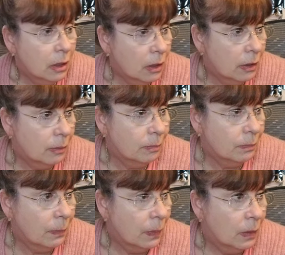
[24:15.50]

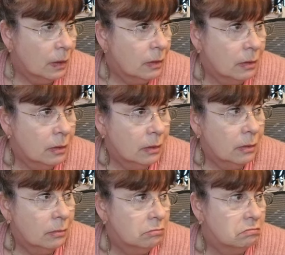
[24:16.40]

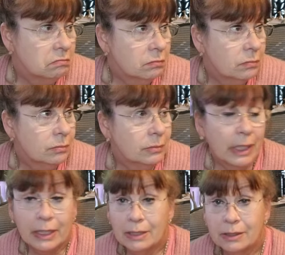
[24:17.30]

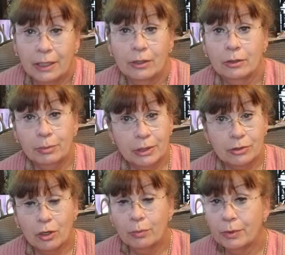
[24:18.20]
Like I said, it could be
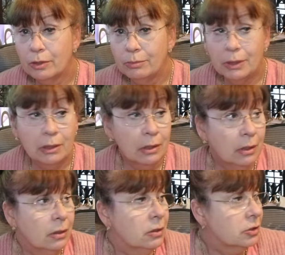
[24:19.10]
soap, it could be
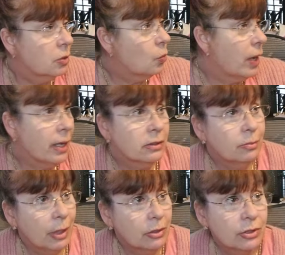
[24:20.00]
some wax
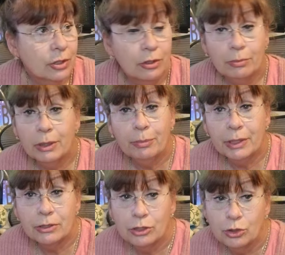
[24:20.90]
melts, it could be a
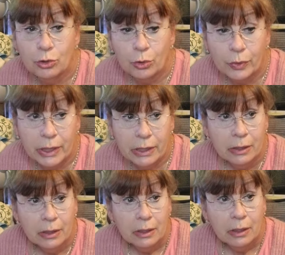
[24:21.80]
piece of jewelry.
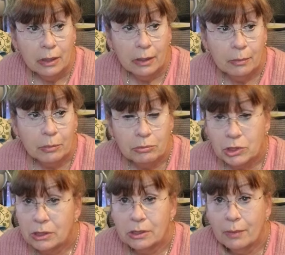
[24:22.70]

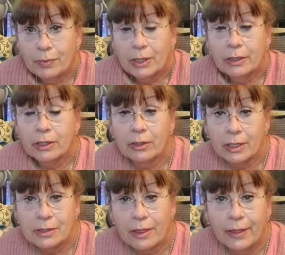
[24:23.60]
Just something little
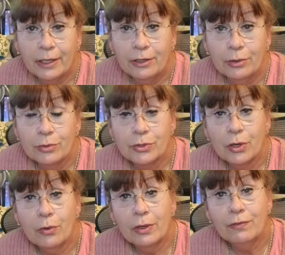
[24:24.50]
as a thank you.
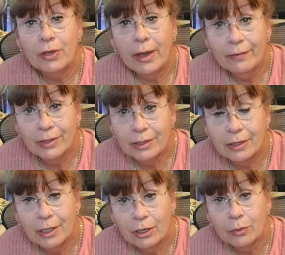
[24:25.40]
So if you haven't done
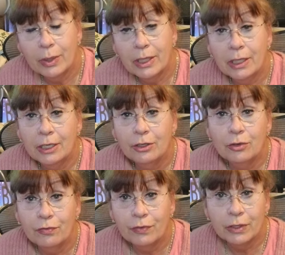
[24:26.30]
that already and you
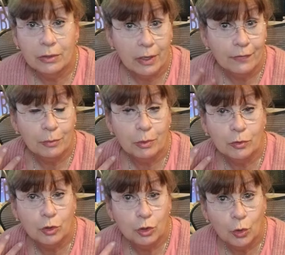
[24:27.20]
feel
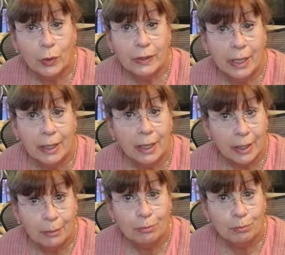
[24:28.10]
comfortable doing that,
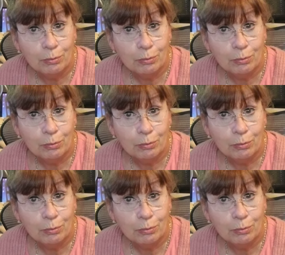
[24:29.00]
I'm